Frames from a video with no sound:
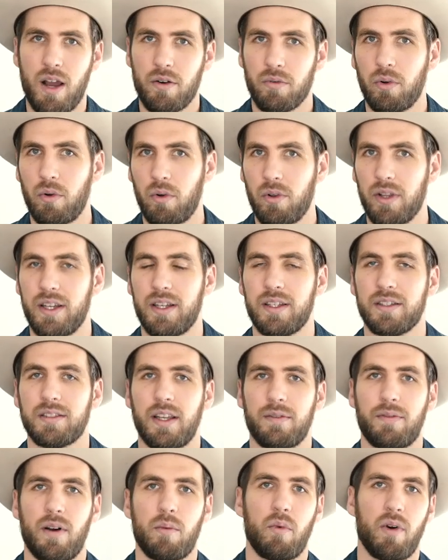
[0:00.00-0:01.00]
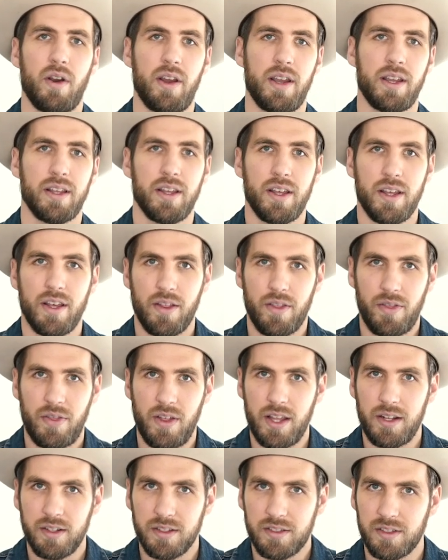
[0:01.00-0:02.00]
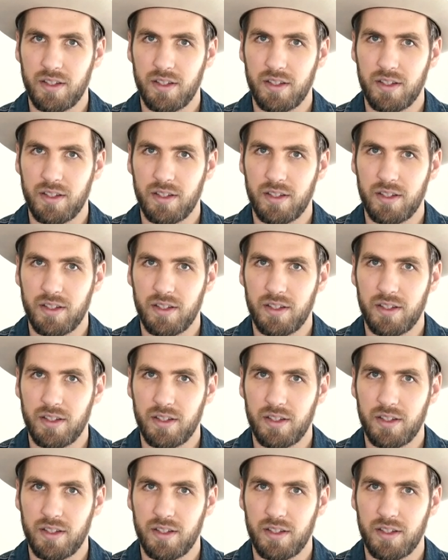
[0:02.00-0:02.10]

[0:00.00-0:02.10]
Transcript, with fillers: my rule is if I'm wearing thin,